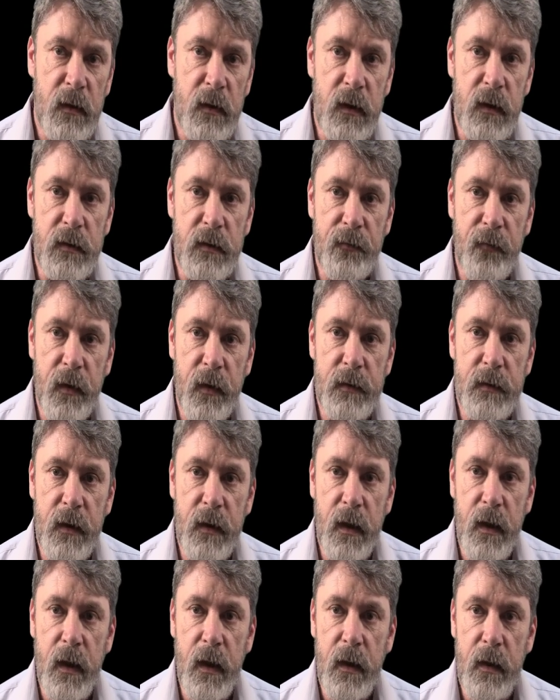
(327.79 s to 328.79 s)
is
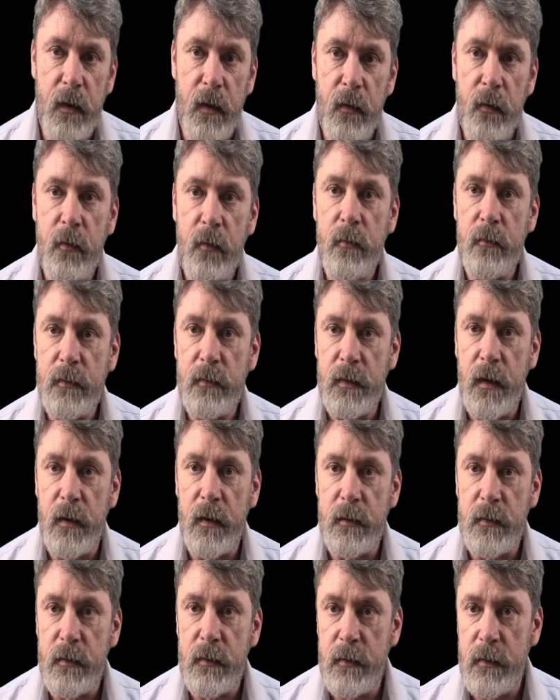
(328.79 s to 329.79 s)
facing an 8-year
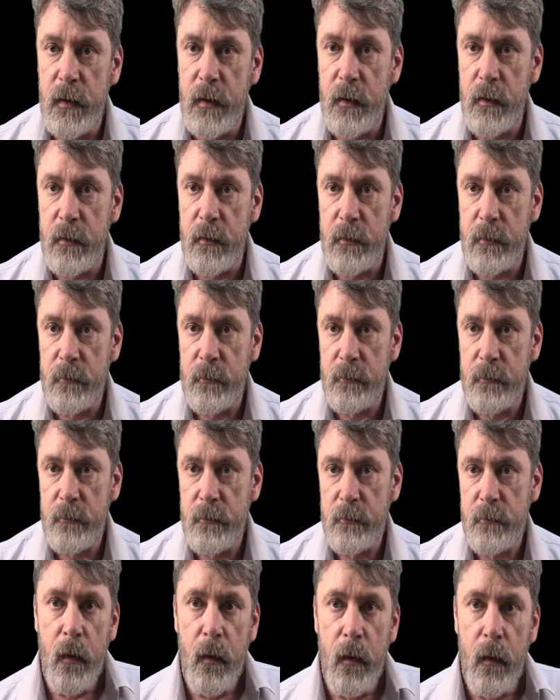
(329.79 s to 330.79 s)
sentence in jail.
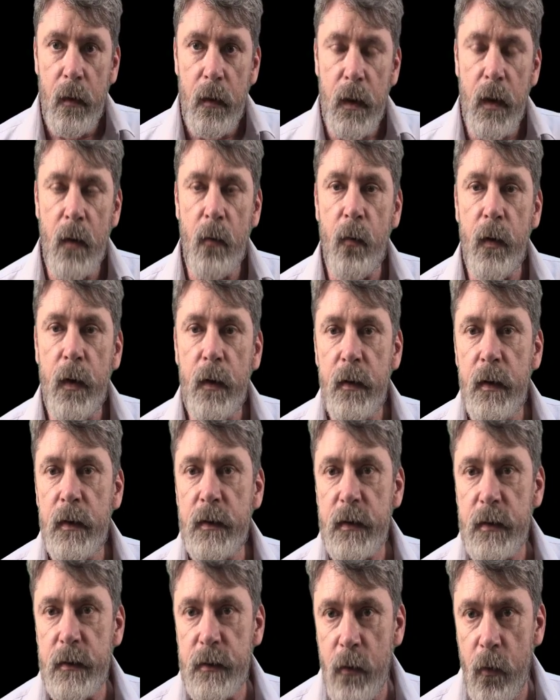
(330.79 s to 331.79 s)
Now, where
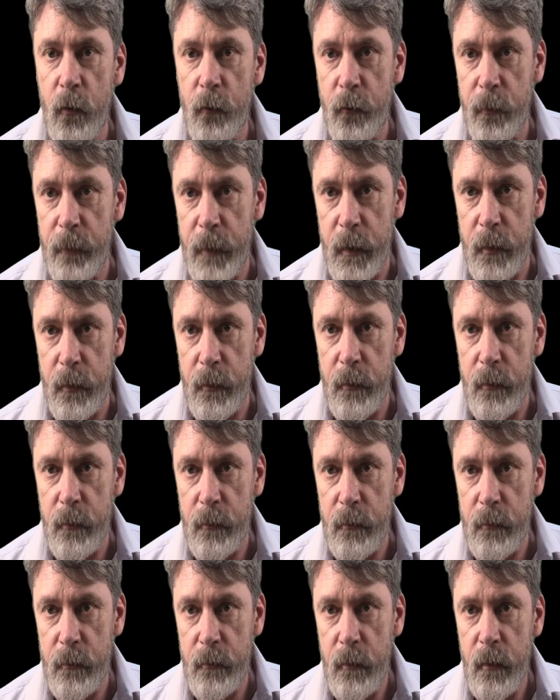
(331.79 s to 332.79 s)
does this go from here?
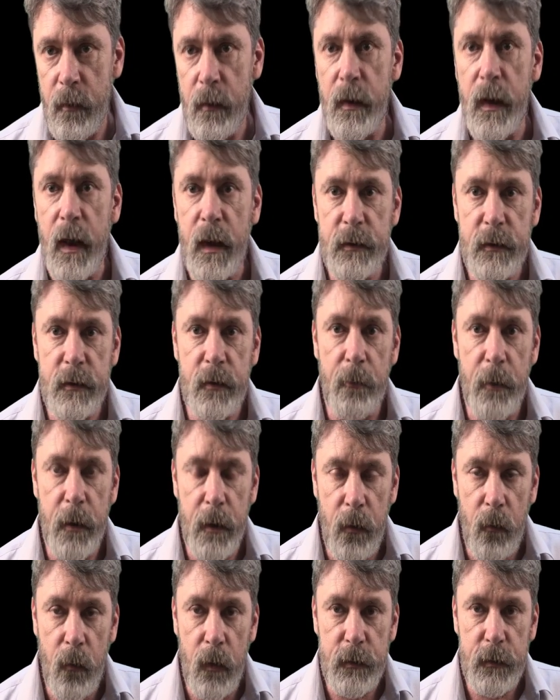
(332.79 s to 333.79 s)
That's the
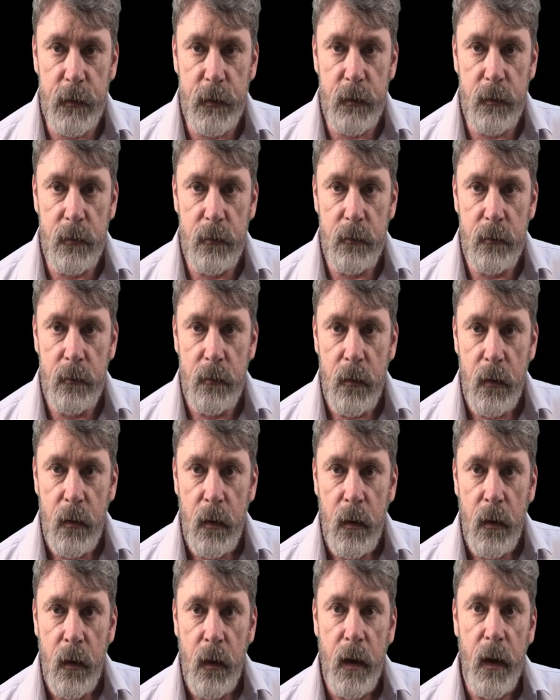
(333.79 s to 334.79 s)
big question.
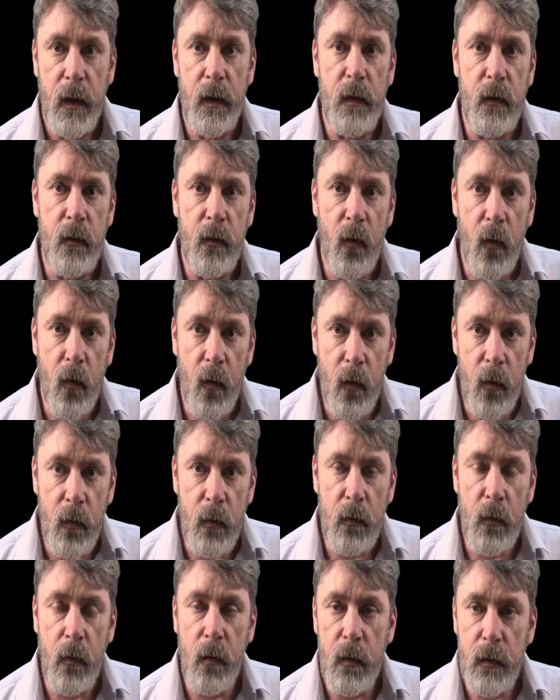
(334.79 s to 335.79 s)
And in
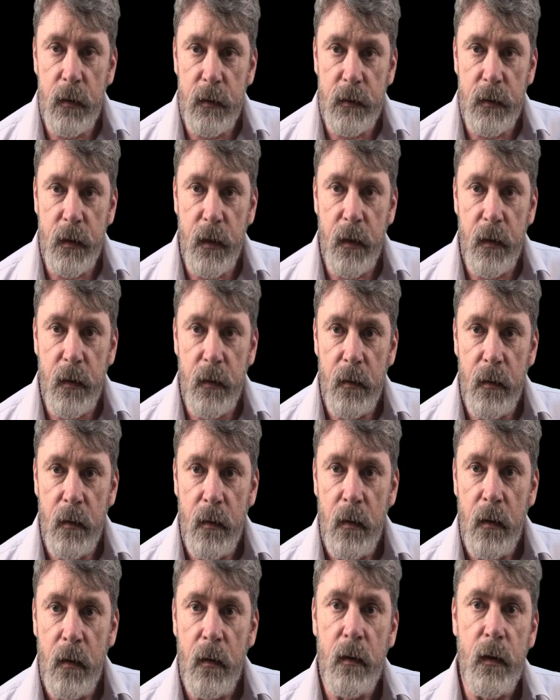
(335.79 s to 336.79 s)
all honesty,
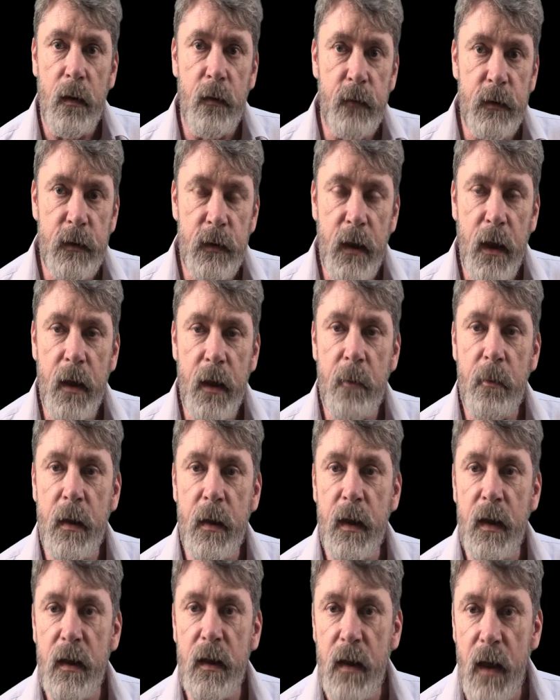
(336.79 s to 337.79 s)
there isn't
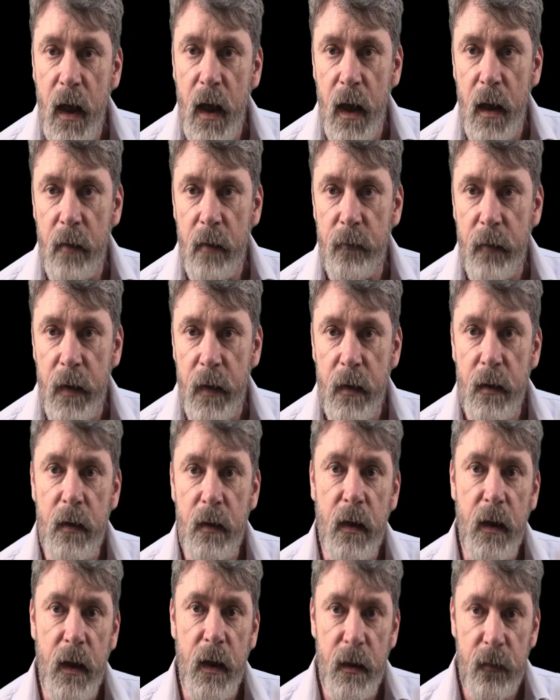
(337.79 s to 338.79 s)
anybody alive that can
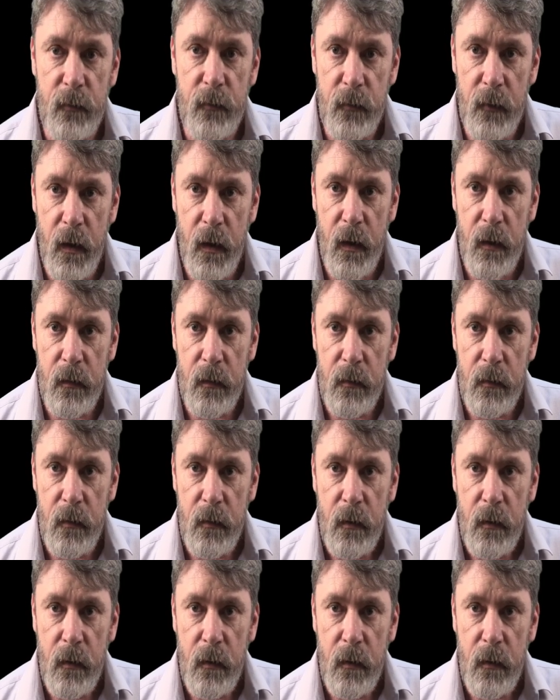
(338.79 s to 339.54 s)
answer that.